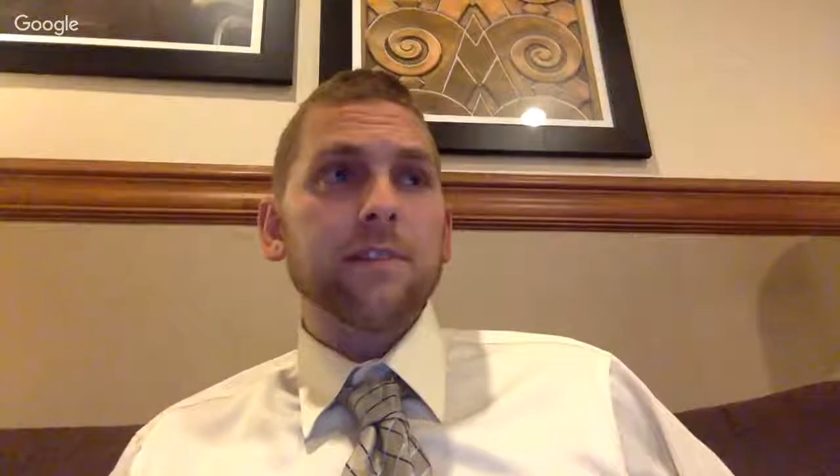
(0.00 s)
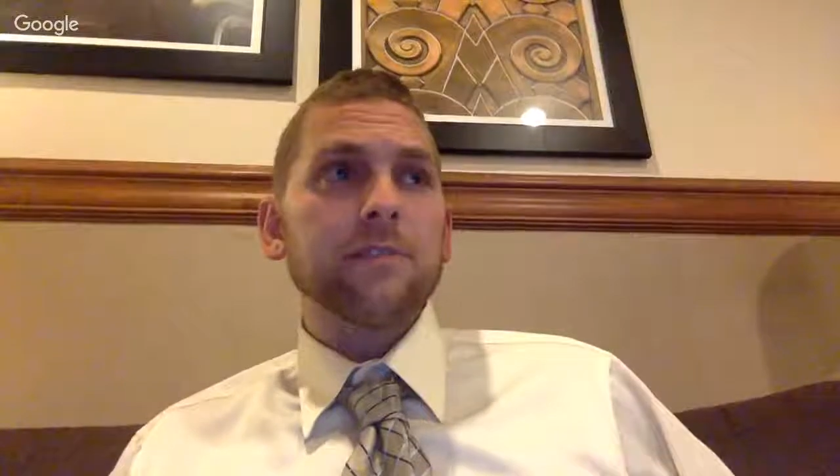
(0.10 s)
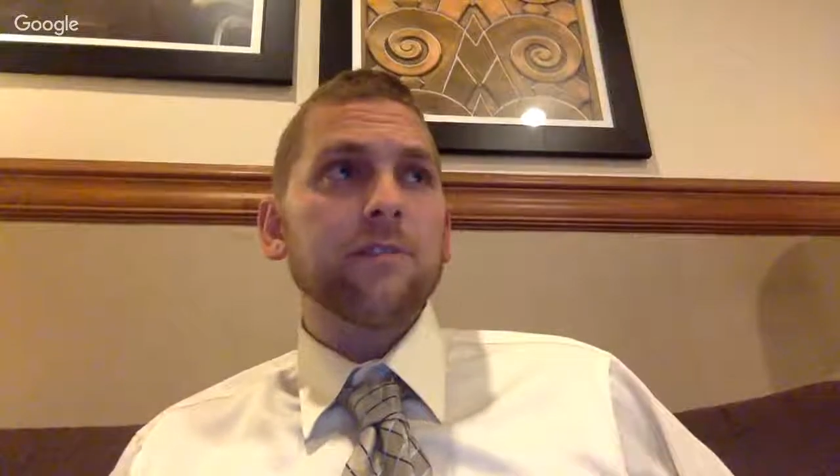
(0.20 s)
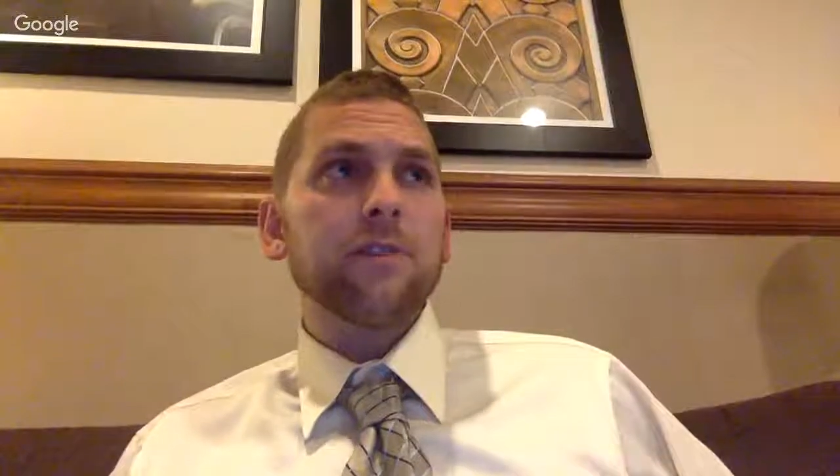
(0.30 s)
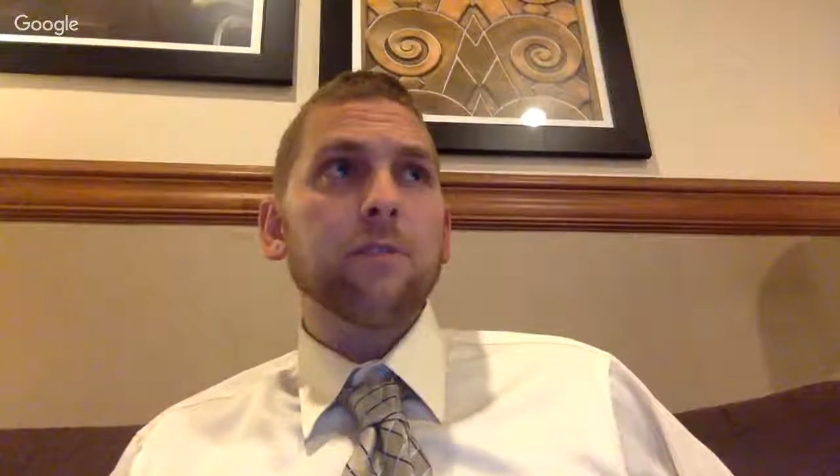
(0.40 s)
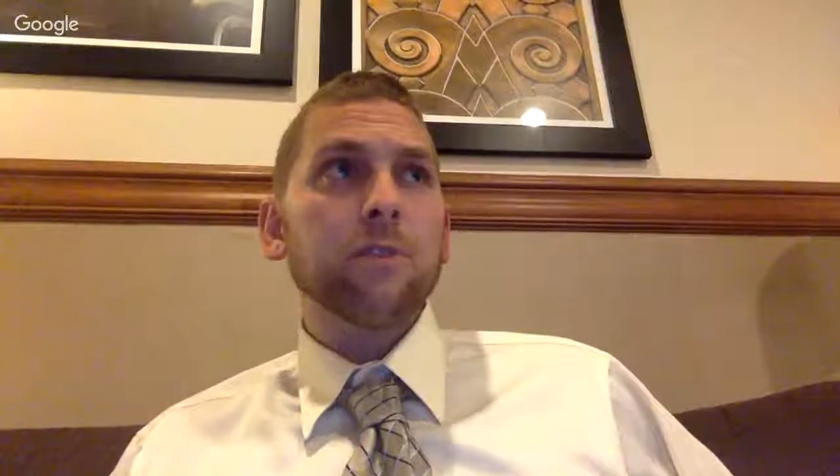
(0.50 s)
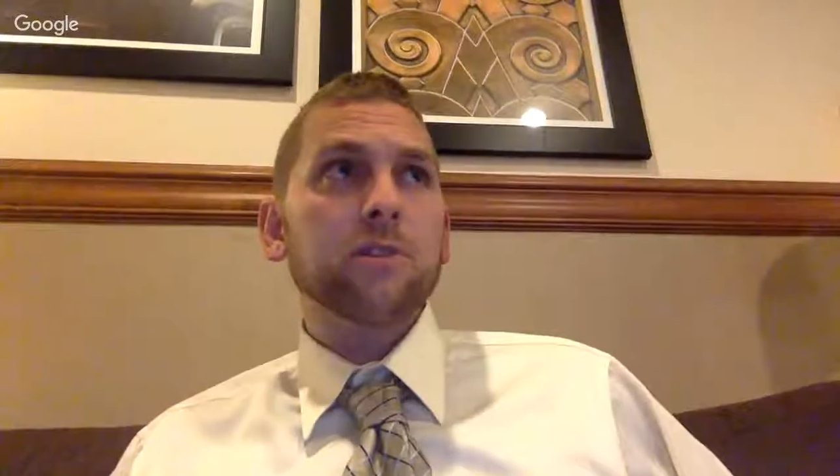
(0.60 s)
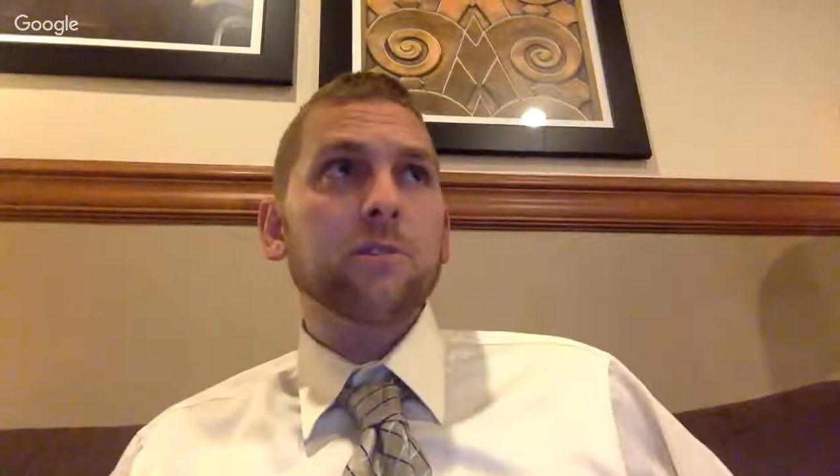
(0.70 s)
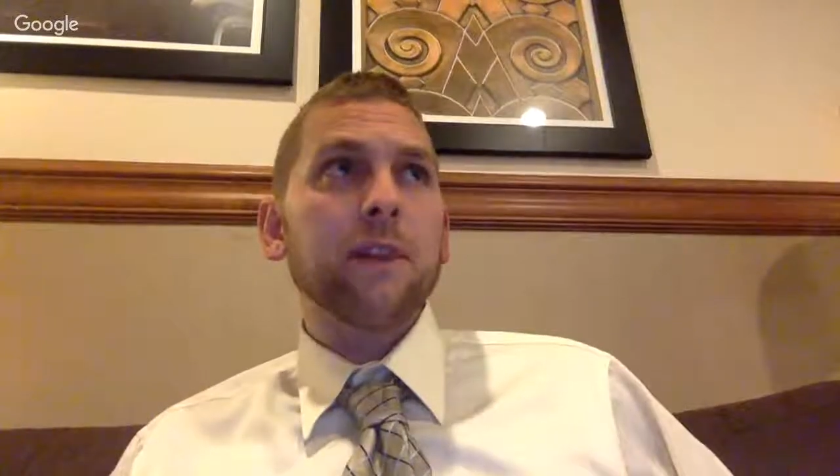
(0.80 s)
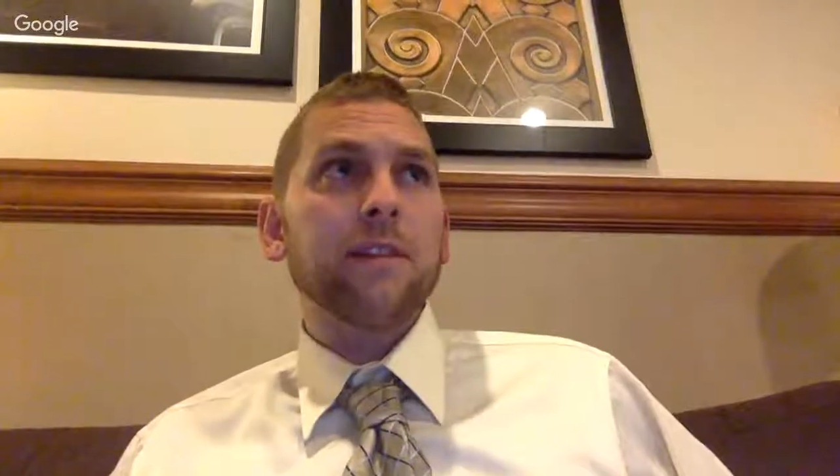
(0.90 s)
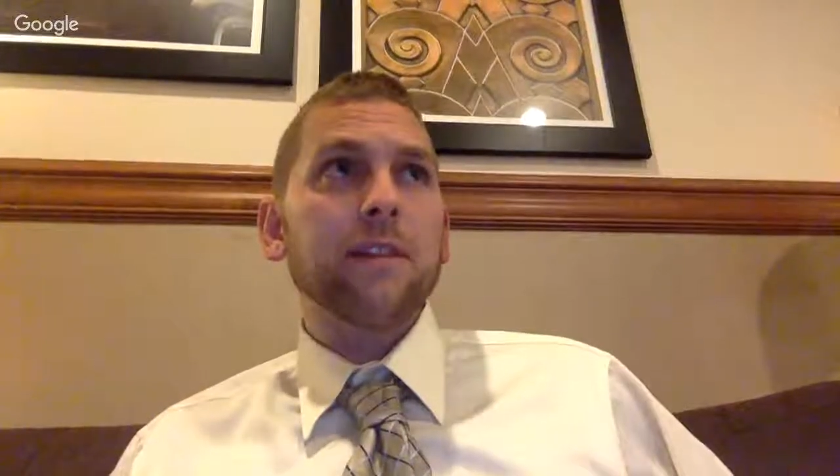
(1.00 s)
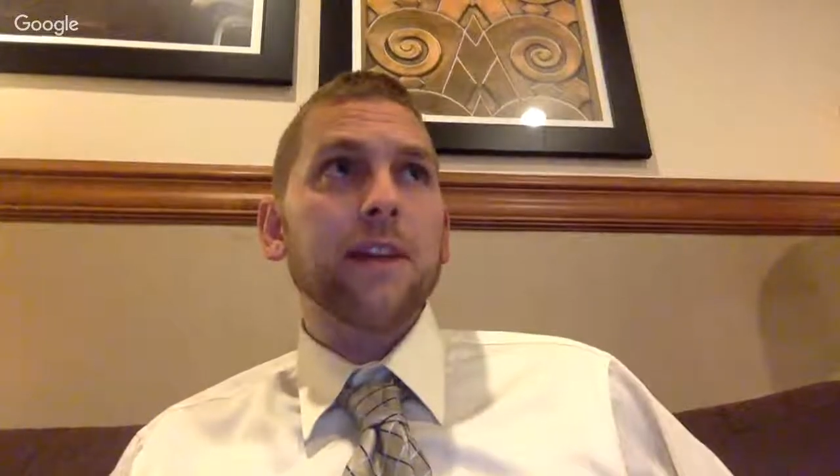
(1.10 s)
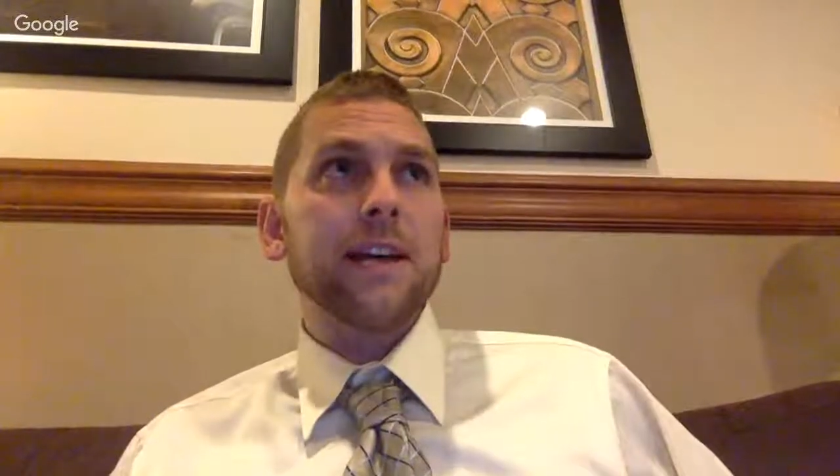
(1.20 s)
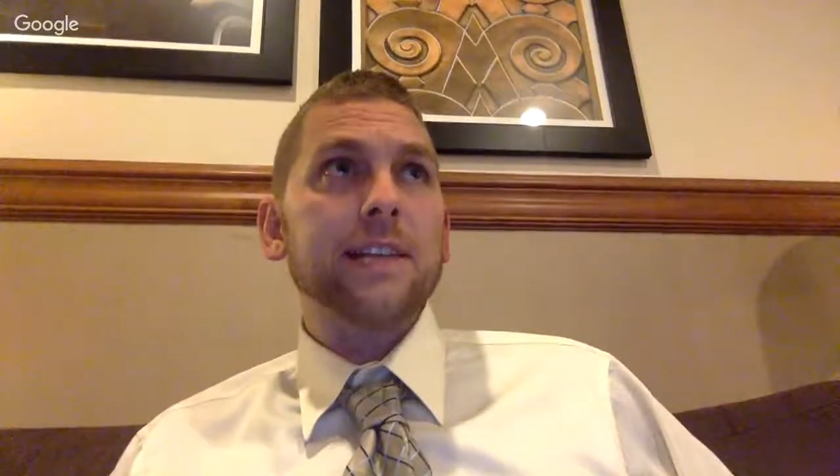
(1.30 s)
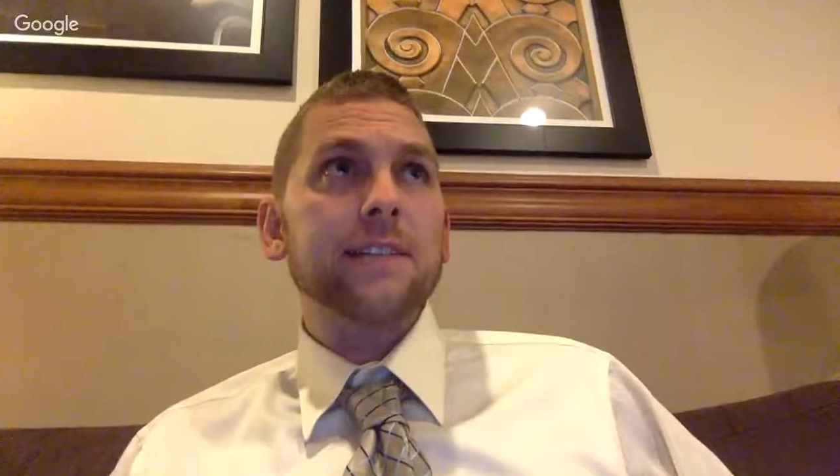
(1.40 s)
because if you don't push them out of
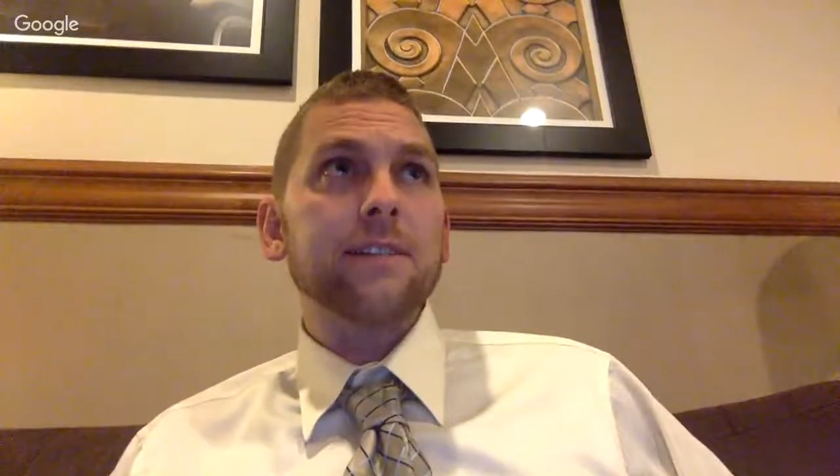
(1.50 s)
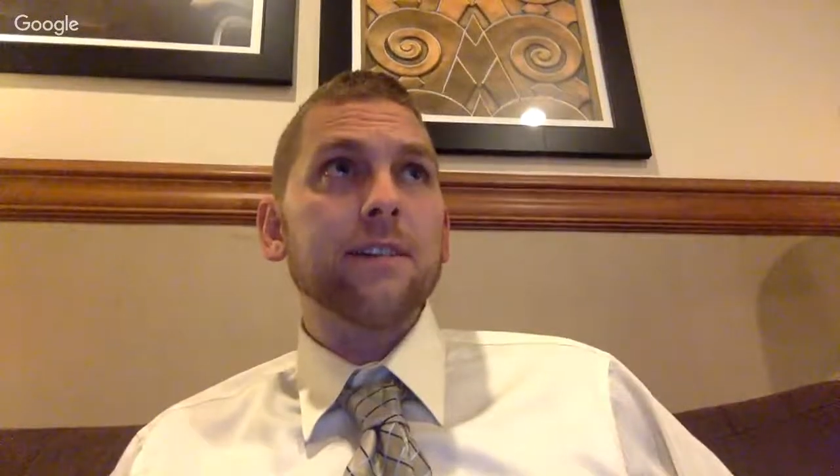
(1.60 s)
the nest,